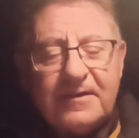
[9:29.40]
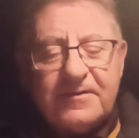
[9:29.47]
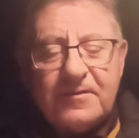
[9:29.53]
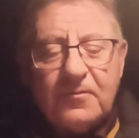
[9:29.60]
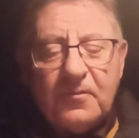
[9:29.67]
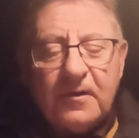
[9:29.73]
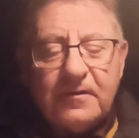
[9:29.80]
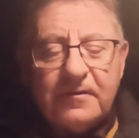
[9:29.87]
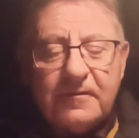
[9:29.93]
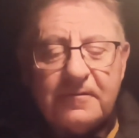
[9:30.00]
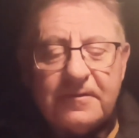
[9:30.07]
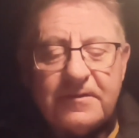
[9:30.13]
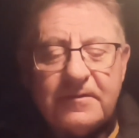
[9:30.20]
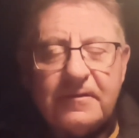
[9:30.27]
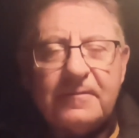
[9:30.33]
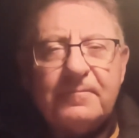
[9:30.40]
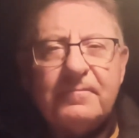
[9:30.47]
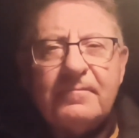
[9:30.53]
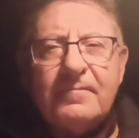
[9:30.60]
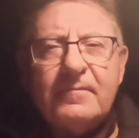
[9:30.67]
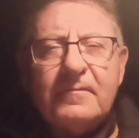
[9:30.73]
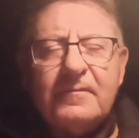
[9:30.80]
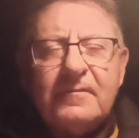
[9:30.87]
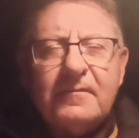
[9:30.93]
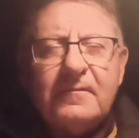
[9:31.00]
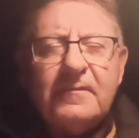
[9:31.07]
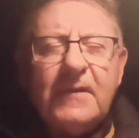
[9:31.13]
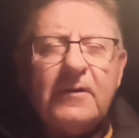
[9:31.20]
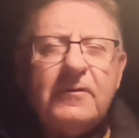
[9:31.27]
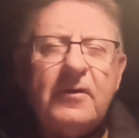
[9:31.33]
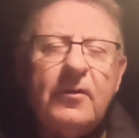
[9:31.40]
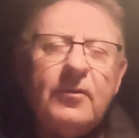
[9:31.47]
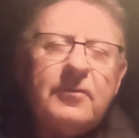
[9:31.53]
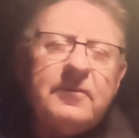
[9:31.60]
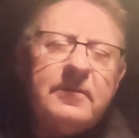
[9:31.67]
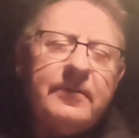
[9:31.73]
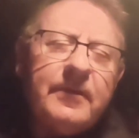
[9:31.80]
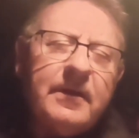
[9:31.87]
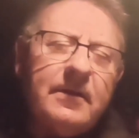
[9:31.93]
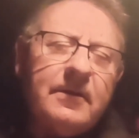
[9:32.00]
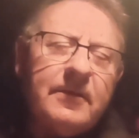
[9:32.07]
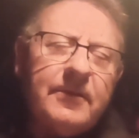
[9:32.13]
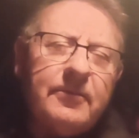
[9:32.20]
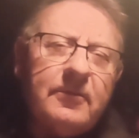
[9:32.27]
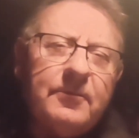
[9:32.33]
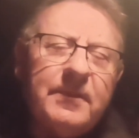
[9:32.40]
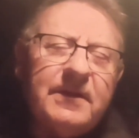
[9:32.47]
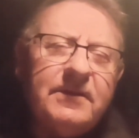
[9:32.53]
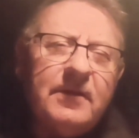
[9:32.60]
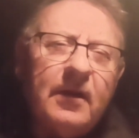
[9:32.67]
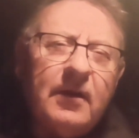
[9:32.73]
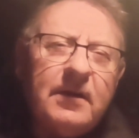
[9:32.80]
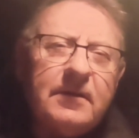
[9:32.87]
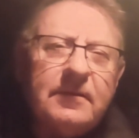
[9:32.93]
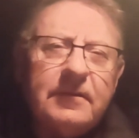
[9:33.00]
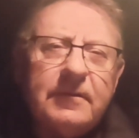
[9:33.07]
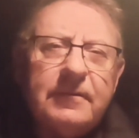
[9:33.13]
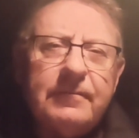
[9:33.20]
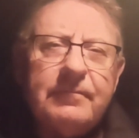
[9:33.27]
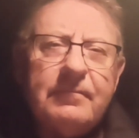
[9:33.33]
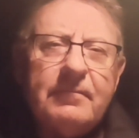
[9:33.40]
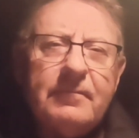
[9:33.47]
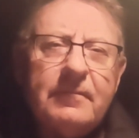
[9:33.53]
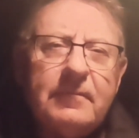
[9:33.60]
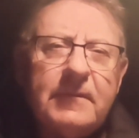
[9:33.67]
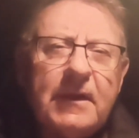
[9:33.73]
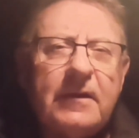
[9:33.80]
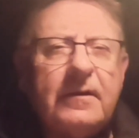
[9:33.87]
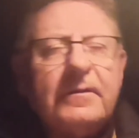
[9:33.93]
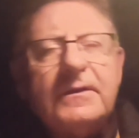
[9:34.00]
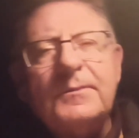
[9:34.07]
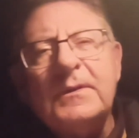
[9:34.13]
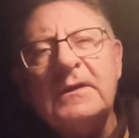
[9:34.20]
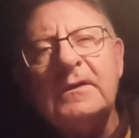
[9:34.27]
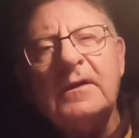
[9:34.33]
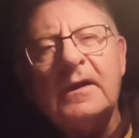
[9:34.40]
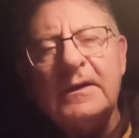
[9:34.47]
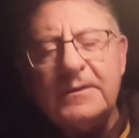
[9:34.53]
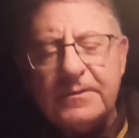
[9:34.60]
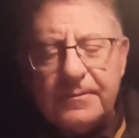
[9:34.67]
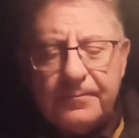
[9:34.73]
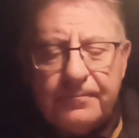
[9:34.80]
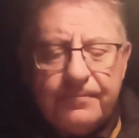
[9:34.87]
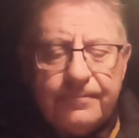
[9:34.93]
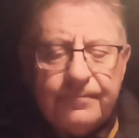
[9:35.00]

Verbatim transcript: That's a wonder, isn't it? No corner of the earth will be darkened, there'll only be light.